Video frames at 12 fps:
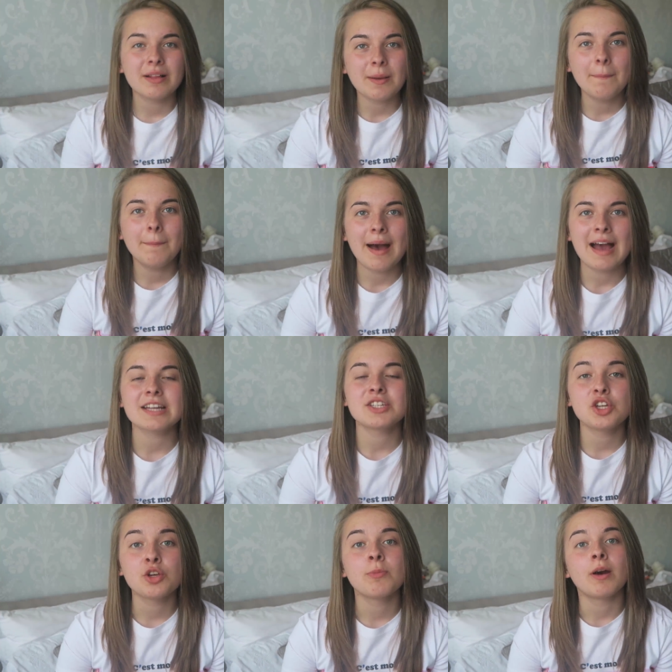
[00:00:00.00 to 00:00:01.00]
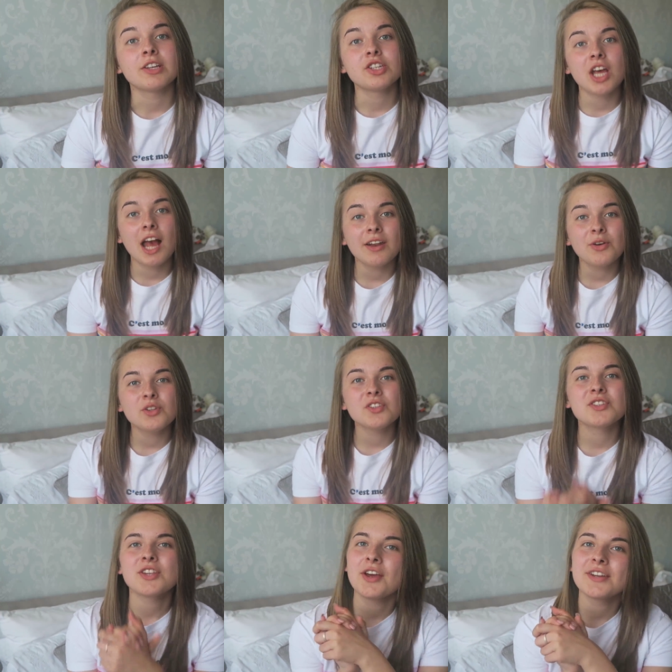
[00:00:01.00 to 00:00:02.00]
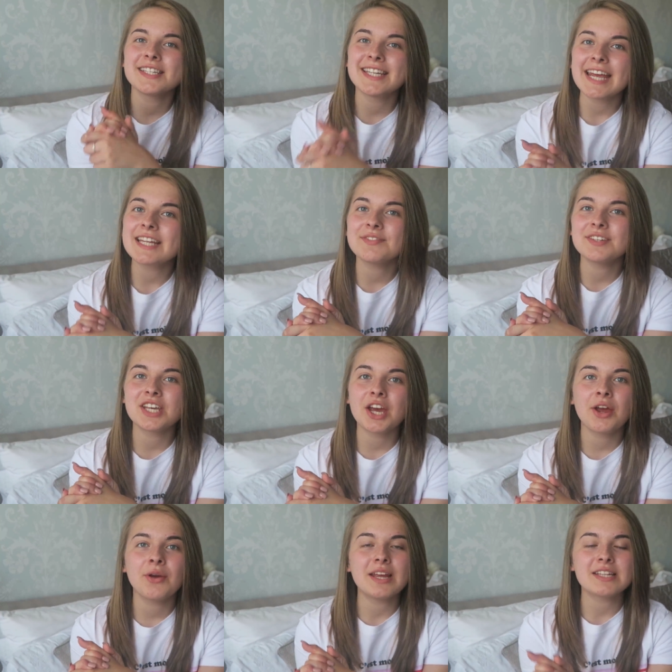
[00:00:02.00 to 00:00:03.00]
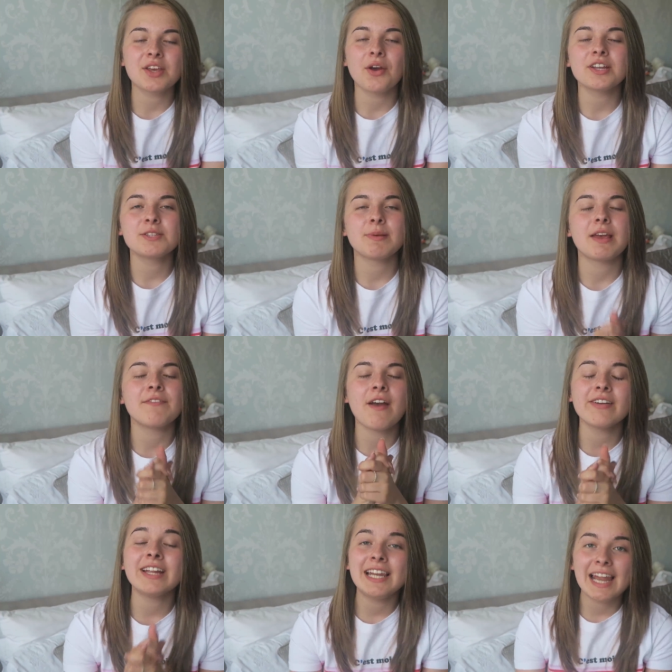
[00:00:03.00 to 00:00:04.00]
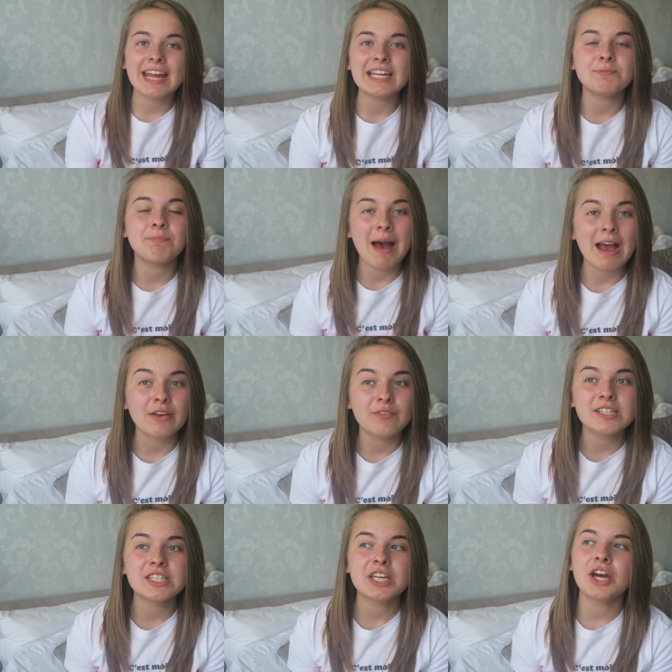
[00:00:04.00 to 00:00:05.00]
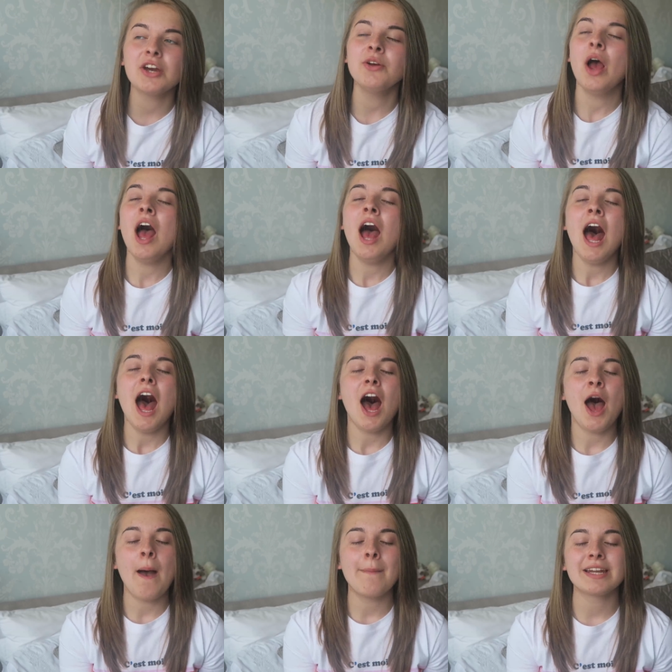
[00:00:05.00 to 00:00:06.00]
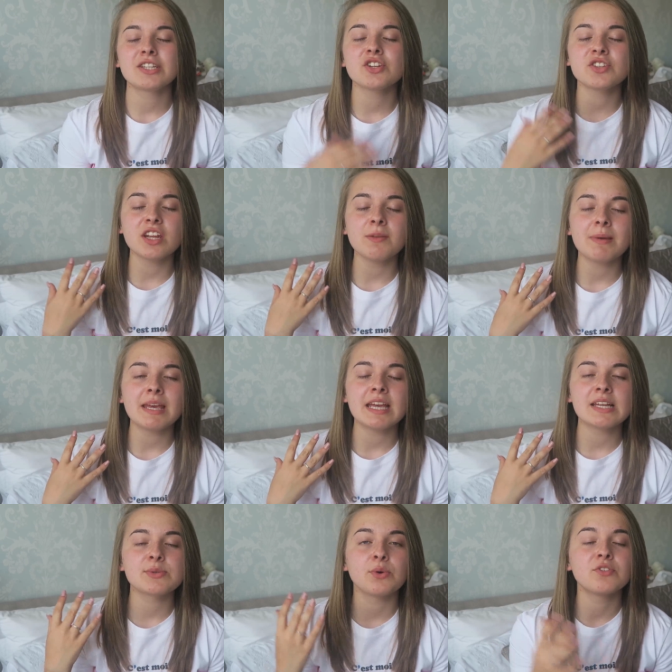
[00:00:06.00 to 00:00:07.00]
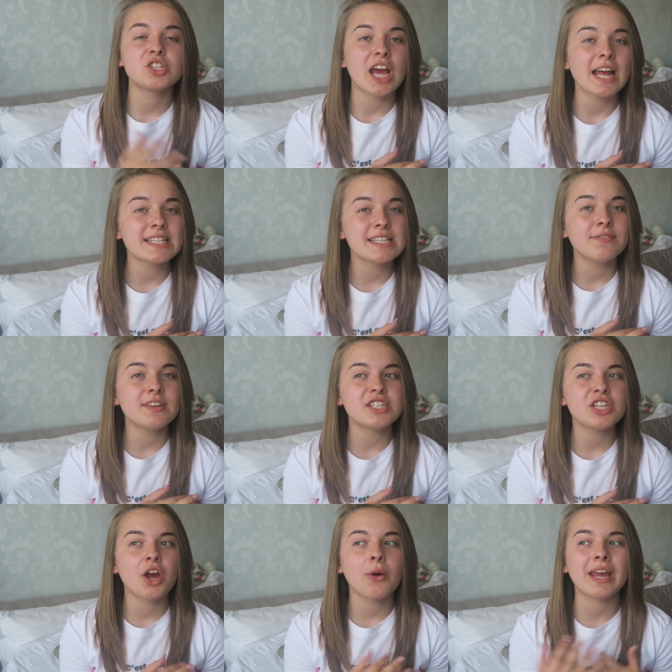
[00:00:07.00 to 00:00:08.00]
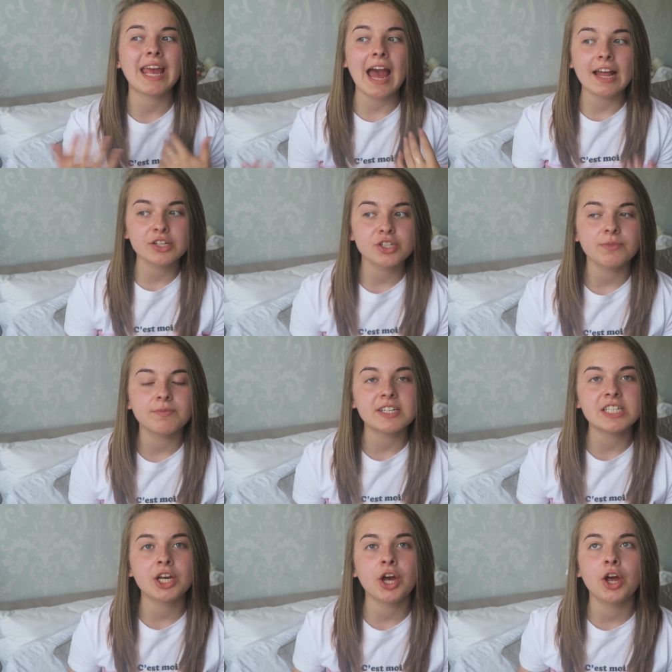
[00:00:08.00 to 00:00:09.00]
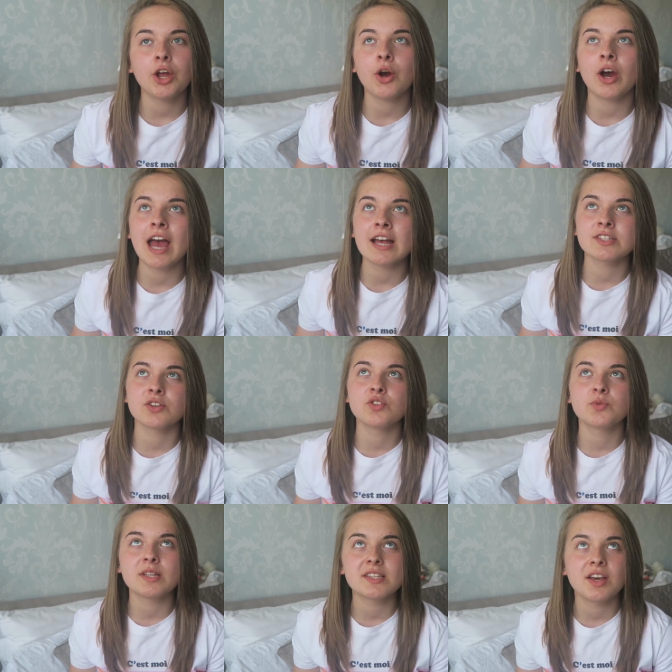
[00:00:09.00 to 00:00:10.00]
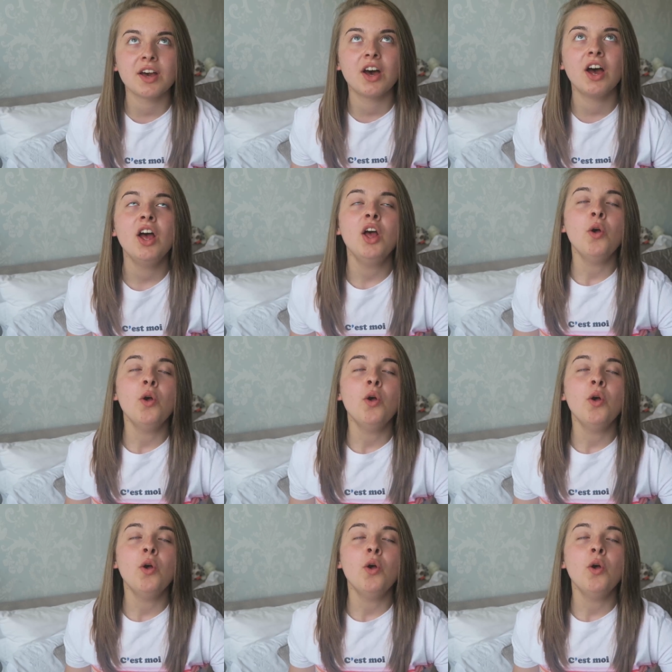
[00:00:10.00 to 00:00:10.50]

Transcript: welcome back to my channel. So today's video is going to be a very laid back video, and it's just going to be a sort of chatty video, a catch up video. I asked on Twitter,